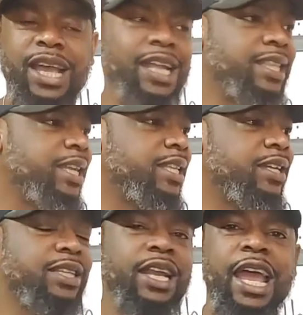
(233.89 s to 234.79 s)
I think
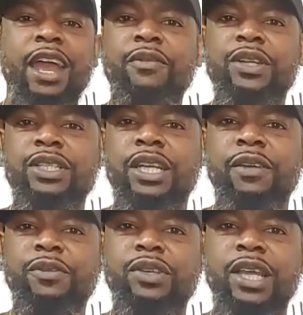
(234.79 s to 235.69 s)
there's an average that
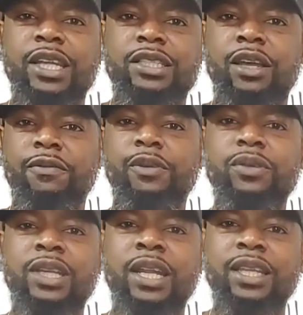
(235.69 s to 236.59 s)
if you take junk
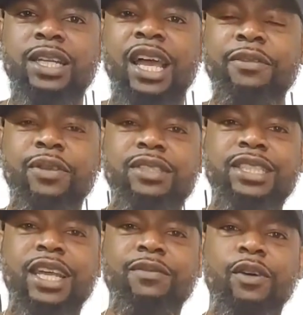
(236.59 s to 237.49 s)
foods out of your life, you'll
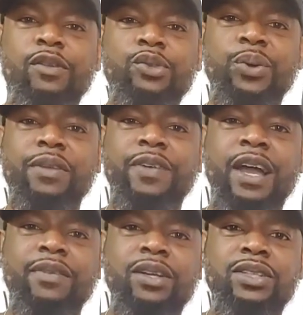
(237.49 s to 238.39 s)
save over
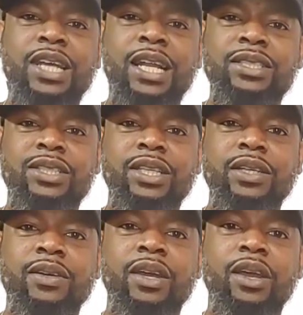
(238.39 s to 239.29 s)
$2,500 a year.